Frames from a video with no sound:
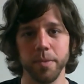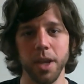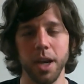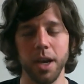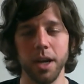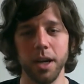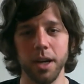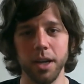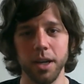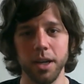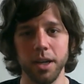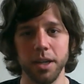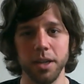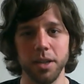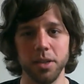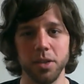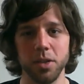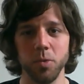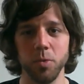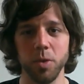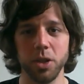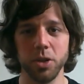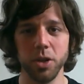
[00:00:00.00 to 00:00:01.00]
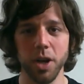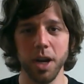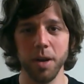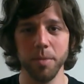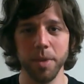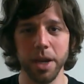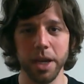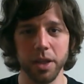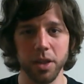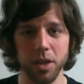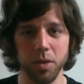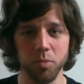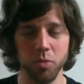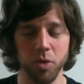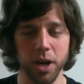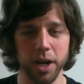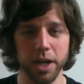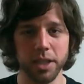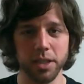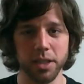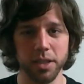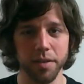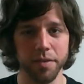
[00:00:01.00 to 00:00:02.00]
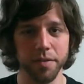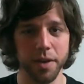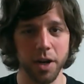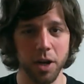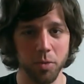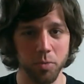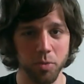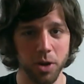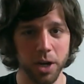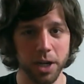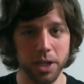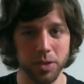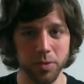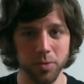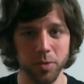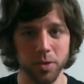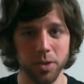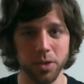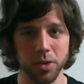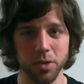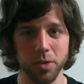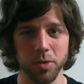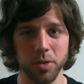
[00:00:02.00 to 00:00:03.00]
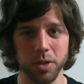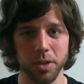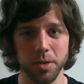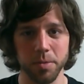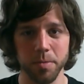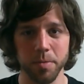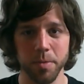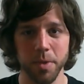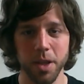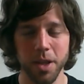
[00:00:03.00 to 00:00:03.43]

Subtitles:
So we try to make the price a fair price for the student.